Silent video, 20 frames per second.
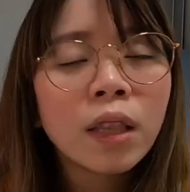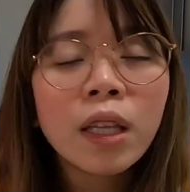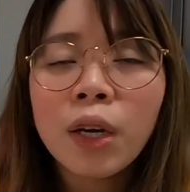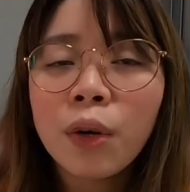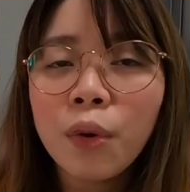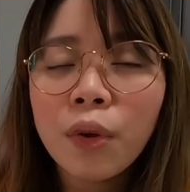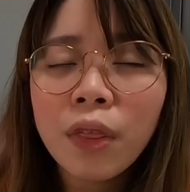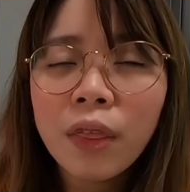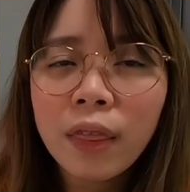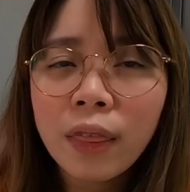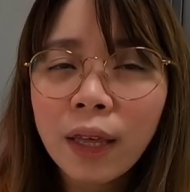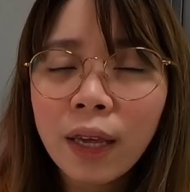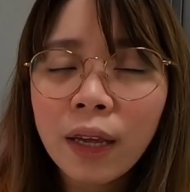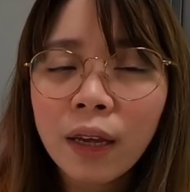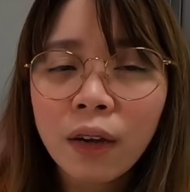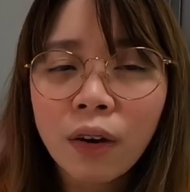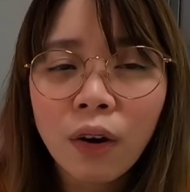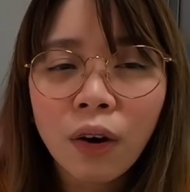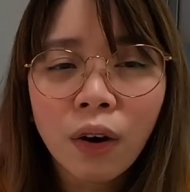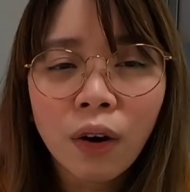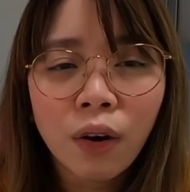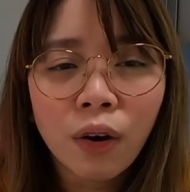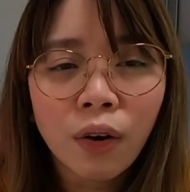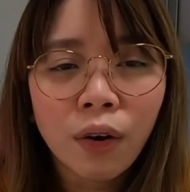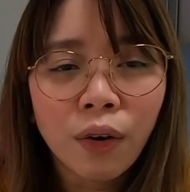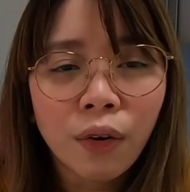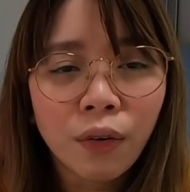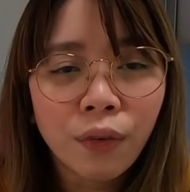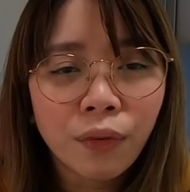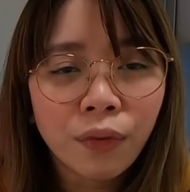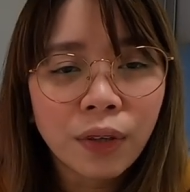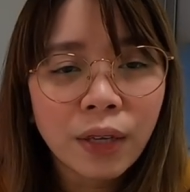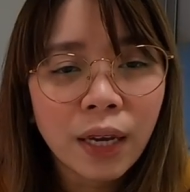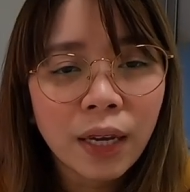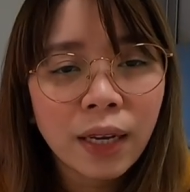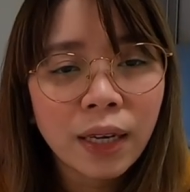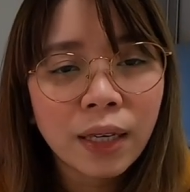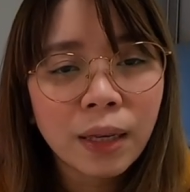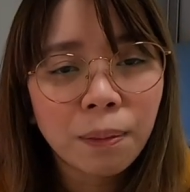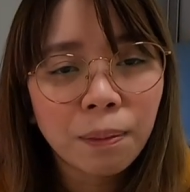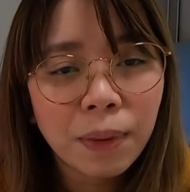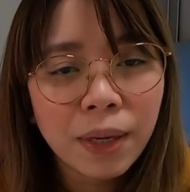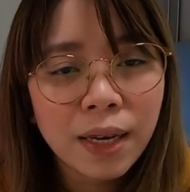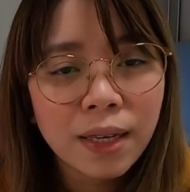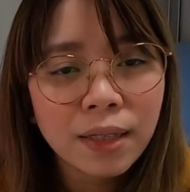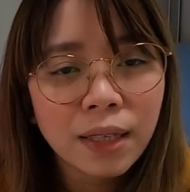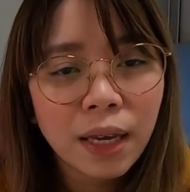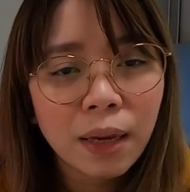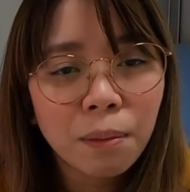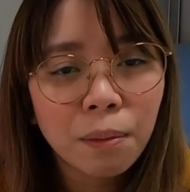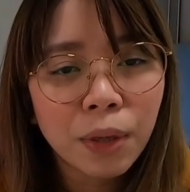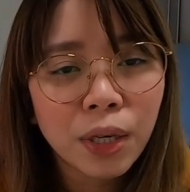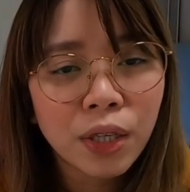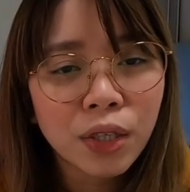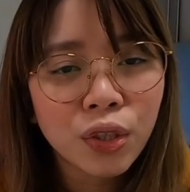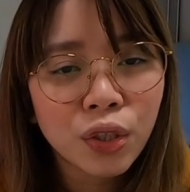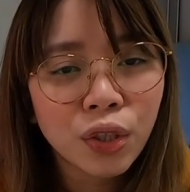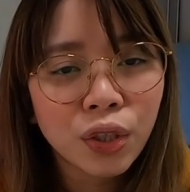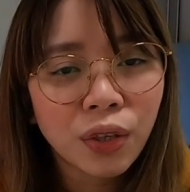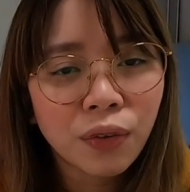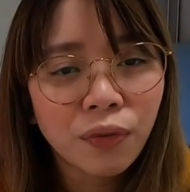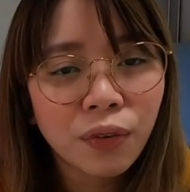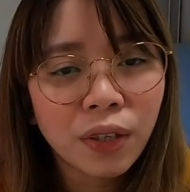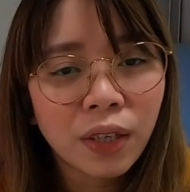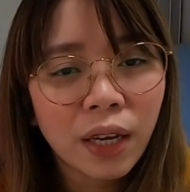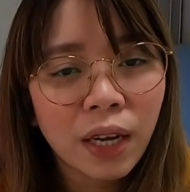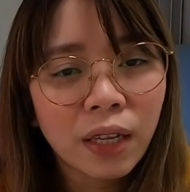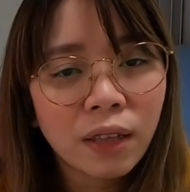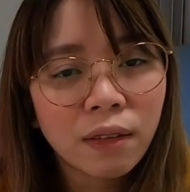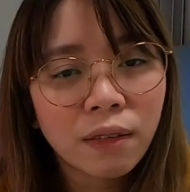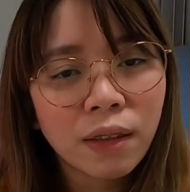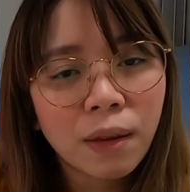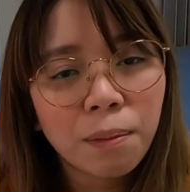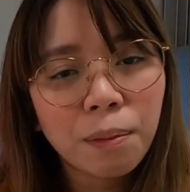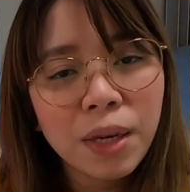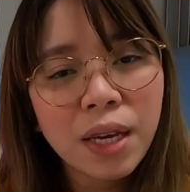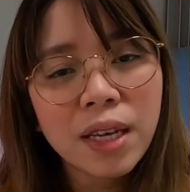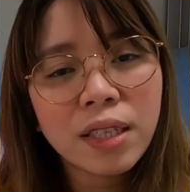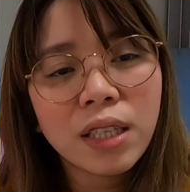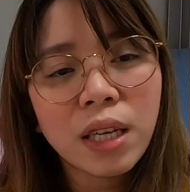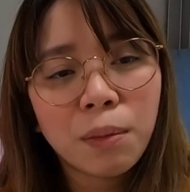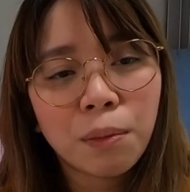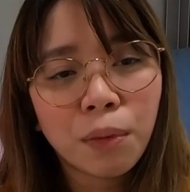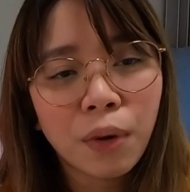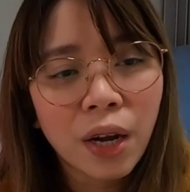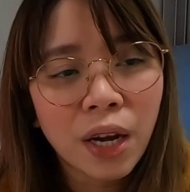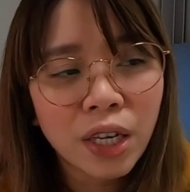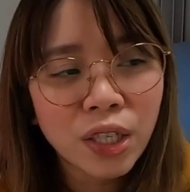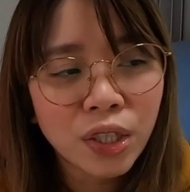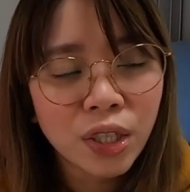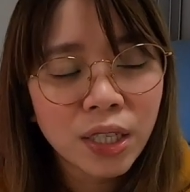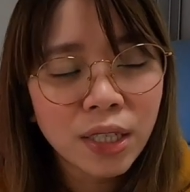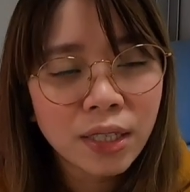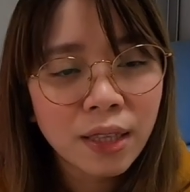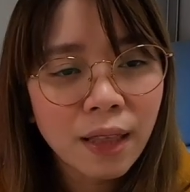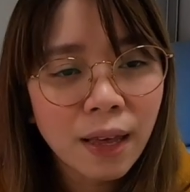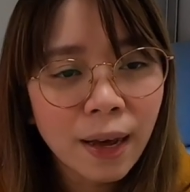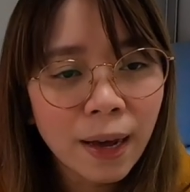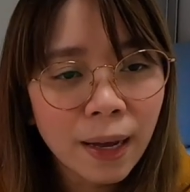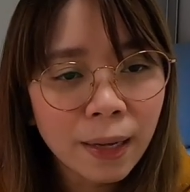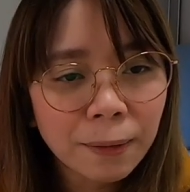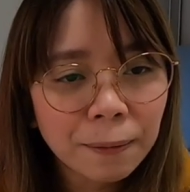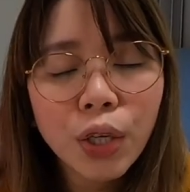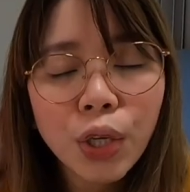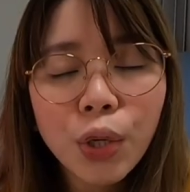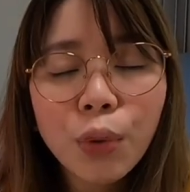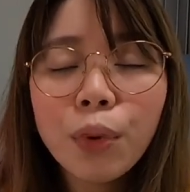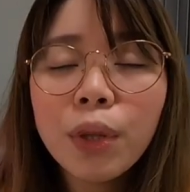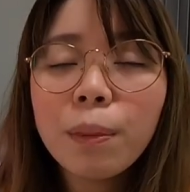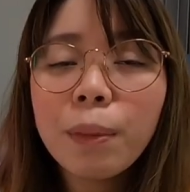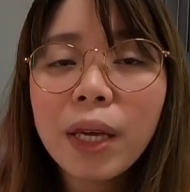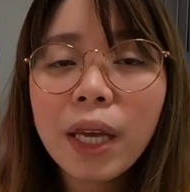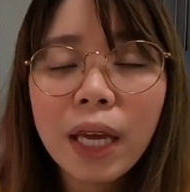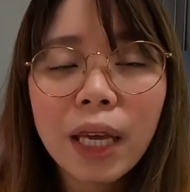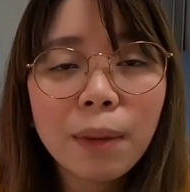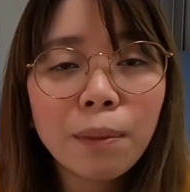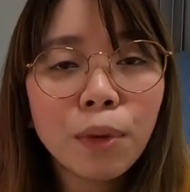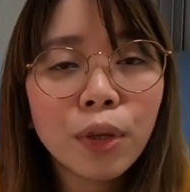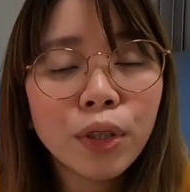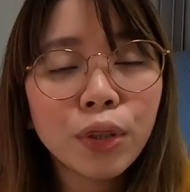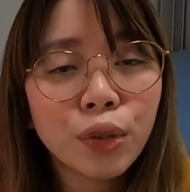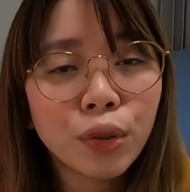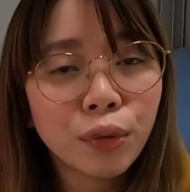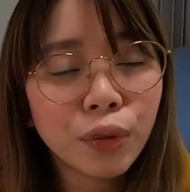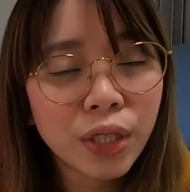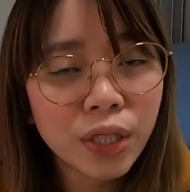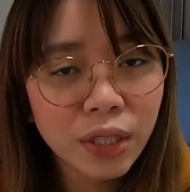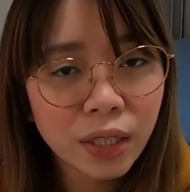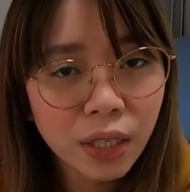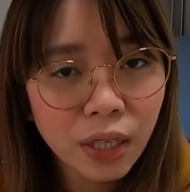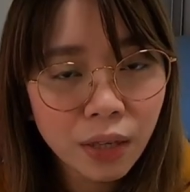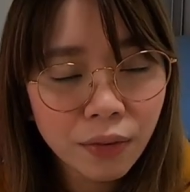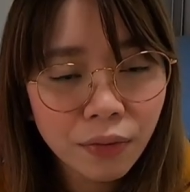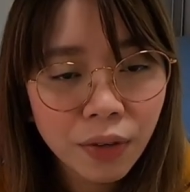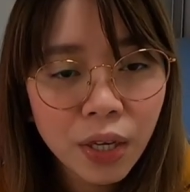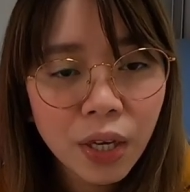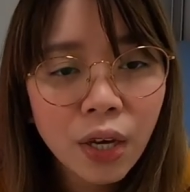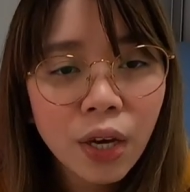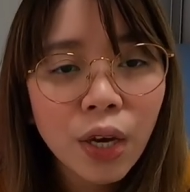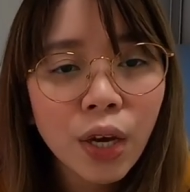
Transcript: The good thing of getting the PSA birth certificate on the PSA branch is that you will be able to receive